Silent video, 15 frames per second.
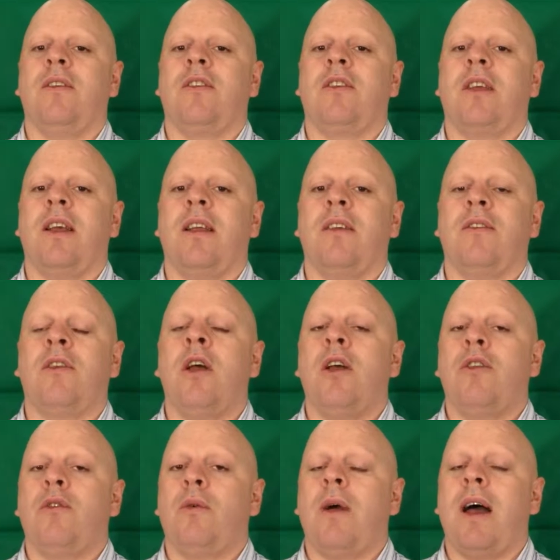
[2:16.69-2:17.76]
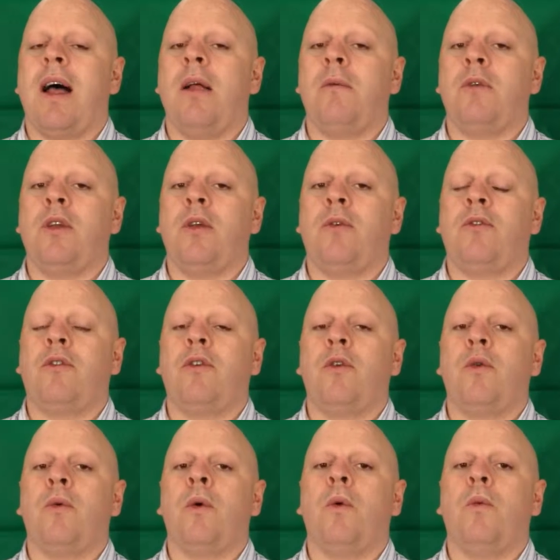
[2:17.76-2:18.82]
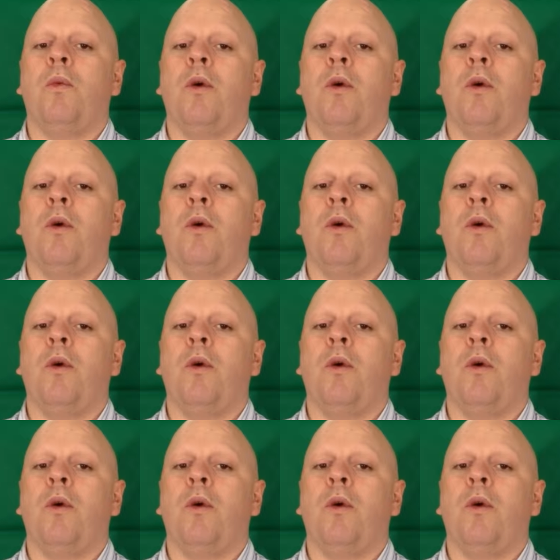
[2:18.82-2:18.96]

skills to help you to